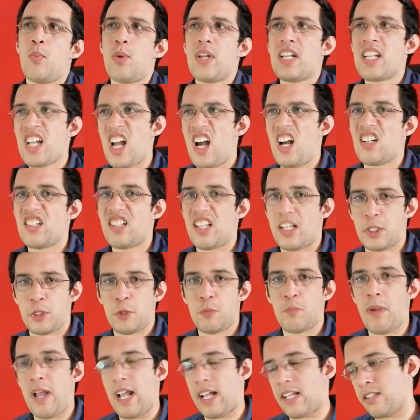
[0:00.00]
we can't
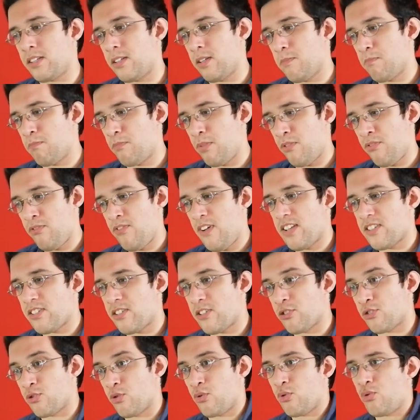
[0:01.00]
expect
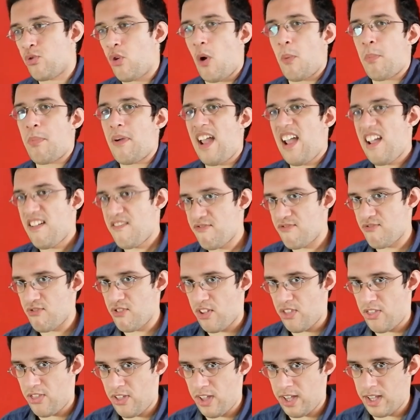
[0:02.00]
professors to drop
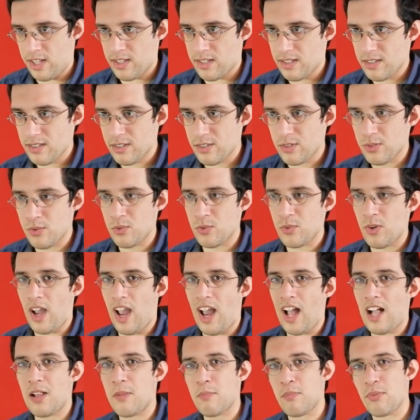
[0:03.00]
everything to
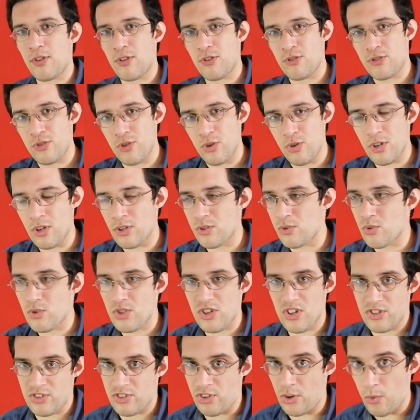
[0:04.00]
help the student who
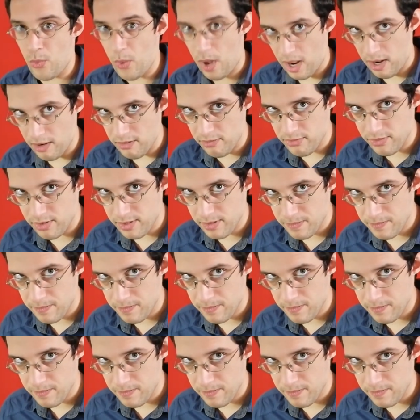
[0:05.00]
just arrived.